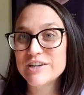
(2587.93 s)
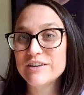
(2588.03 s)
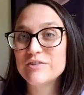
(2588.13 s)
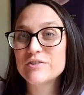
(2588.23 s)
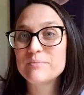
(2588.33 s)

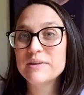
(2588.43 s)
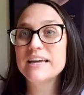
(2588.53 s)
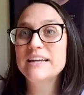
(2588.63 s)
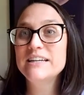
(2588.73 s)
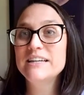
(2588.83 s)
is you're
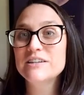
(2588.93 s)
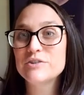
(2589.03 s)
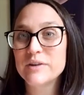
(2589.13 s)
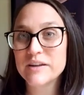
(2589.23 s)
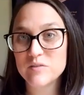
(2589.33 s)
beginning to
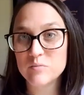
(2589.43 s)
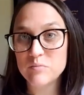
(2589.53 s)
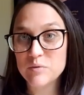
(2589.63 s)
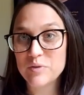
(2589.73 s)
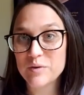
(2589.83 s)

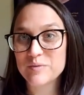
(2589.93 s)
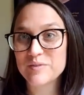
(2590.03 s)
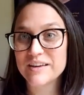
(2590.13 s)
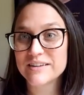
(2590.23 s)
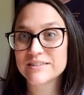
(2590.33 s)
transmute those
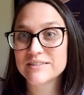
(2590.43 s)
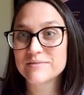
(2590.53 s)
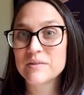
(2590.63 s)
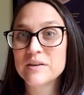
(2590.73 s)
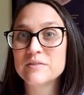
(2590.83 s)
things
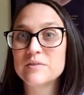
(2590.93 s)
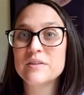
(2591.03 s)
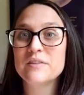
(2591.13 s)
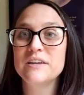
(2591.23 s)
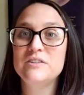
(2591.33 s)
so
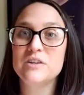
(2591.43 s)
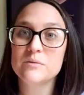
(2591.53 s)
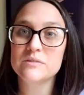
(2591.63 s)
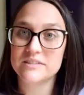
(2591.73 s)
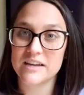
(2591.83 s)
that they
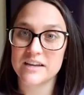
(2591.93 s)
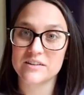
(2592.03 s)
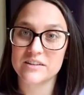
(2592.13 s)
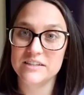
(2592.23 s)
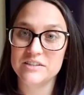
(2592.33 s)
don't
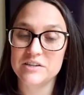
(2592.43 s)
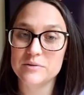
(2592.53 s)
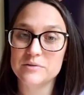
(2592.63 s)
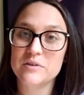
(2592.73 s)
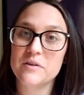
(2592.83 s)
settle into
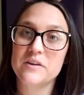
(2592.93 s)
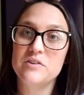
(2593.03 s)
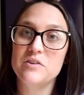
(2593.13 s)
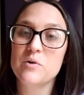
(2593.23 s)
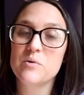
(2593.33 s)
you, so that they
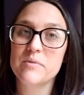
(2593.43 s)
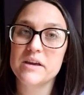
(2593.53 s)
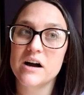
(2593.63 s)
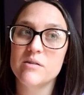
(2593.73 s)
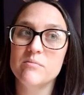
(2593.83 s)
don't
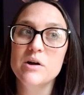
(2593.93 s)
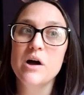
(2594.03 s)
become